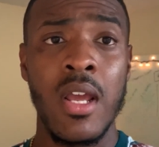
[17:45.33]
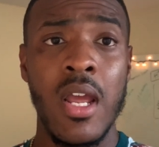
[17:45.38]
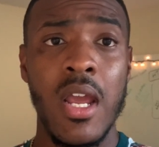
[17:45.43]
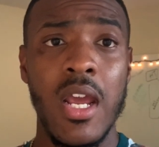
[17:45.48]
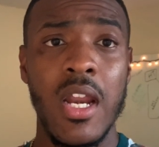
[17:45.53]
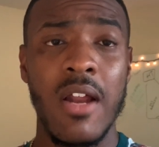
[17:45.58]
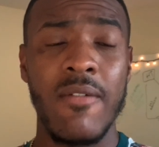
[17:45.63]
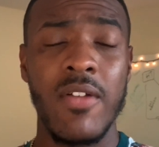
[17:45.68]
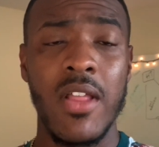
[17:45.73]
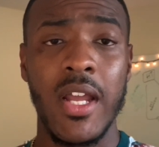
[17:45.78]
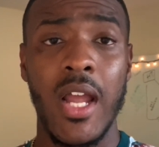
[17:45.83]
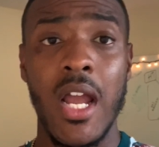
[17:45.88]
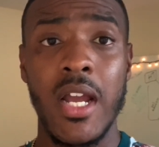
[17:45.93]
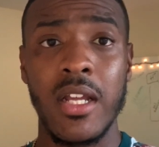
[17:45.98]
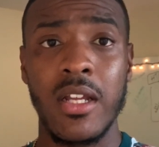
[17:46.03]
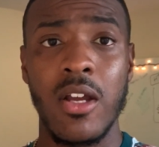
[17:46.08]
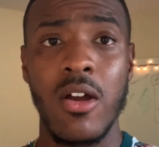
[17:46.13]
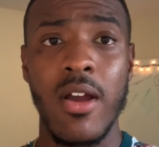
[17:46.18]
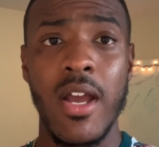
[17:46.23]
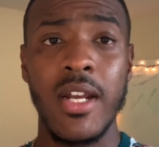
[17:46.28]
and I feel like I
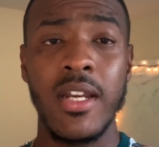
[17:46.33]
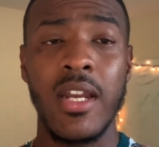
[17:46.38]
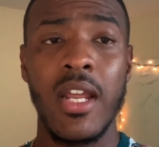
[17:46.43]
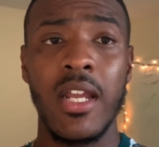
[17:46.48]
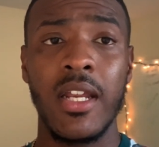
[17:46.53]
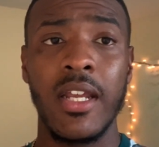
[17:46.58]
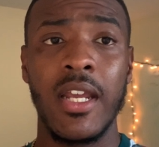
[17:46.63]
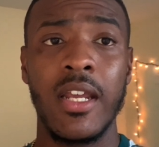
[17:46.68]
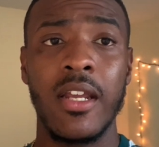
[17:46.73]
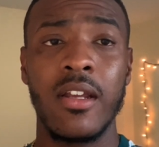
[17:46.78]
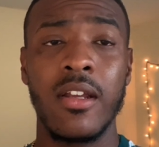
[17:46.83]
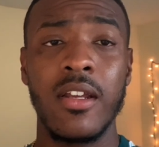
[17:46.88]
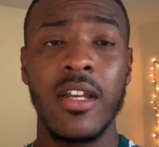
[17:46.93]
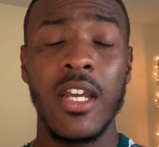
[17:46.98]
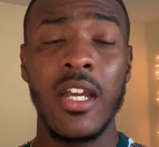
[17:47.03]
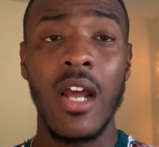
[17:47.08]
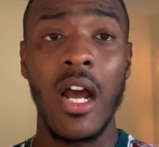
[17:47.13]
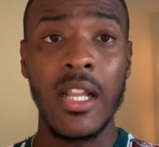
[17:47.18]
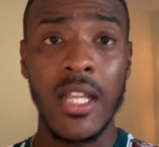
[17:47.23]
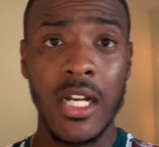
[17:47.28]
can go ahead and
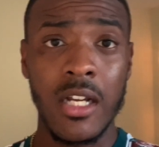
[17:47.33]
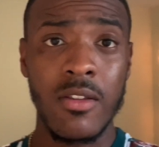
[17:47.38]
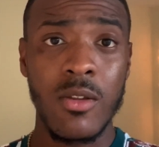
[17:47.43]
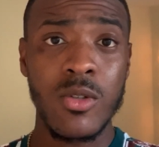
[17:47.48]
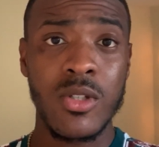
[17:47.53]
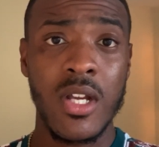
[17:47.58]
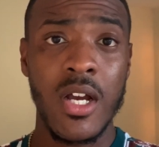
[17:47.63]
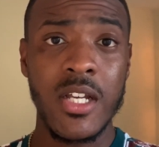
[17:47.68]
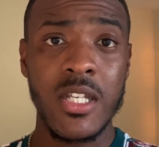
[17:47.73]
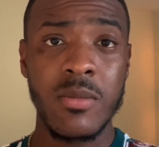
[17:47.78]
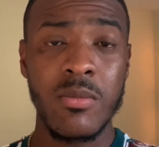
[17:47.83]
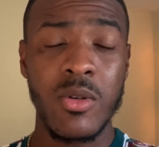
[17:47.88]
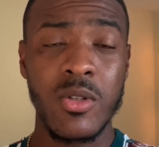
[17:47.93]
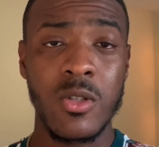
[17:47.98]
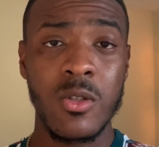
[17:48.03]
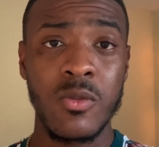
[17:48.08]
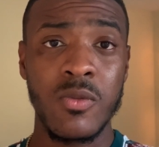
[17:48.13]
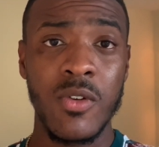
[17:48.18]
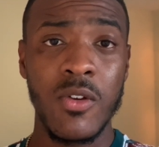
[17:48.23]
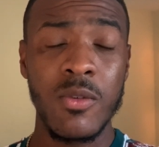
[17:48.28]
get a lot of those customers
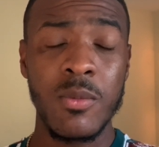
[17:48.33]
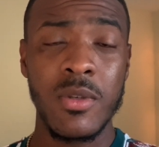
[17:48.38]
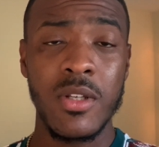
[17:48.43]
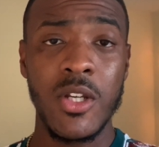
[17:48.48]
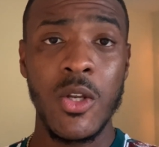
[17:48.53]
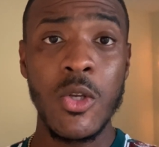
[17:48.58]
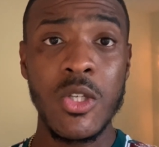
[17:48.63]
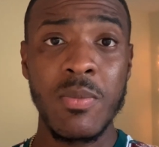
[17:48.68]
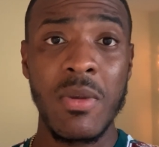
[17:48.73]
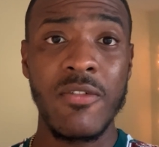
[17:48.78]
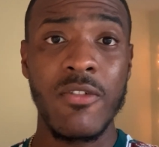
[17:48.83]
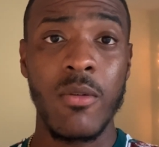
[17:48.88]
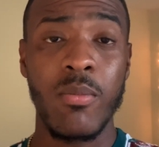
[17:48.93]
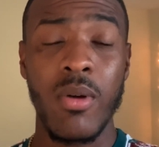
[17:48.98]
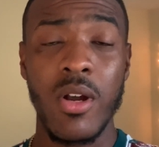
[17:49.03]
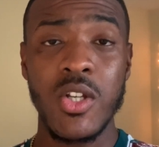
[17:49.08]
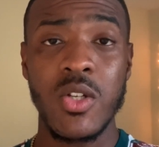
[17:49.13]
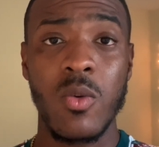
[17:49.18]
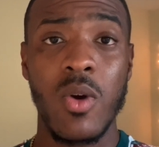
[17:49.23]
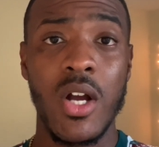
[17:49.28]
who've used me for
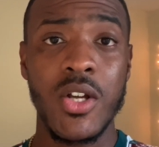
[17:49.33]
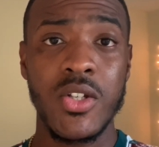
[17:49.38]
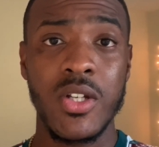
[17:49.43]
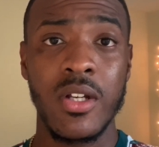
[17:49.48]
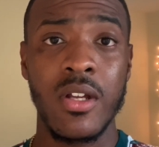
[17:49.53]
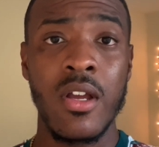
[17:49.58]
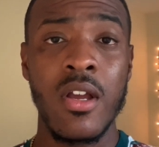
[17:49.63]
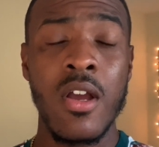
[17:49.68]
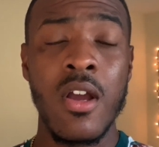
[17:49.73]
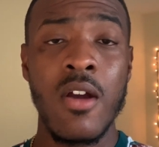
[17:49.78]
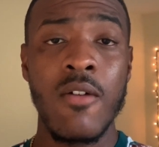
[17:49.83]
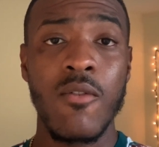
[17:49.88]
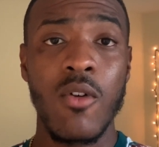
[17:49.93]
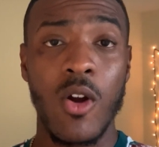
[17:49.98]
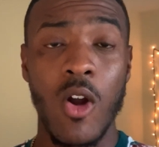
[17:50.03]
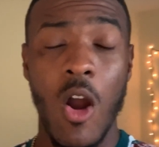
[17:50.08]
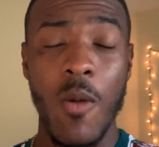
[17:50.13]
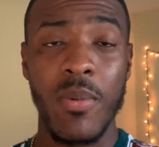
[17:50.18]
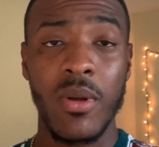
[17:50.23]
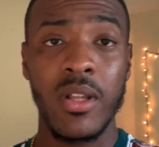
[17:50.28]
pressure washing, for
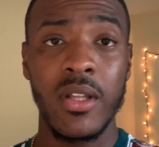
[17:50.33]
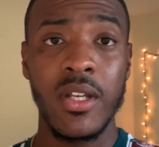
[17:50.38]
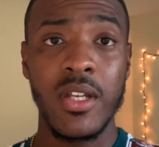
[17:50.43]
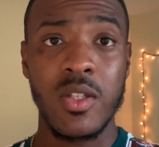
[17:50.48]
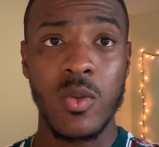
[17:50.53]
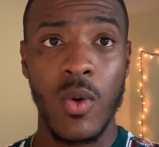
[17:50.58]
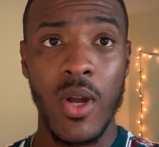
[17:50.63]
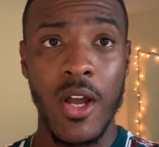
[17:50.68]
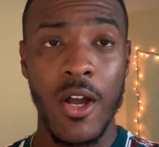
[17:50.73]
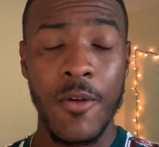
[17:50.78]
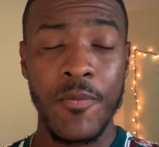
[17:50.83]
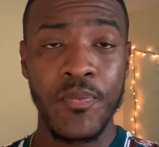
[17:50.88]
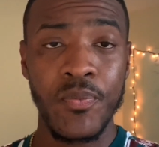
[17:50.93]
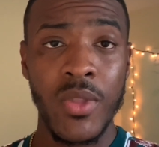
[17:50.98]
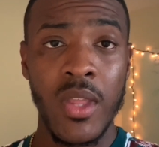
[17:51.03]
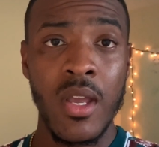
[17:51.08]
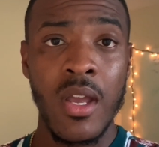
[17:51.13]
carpet cleaning as well,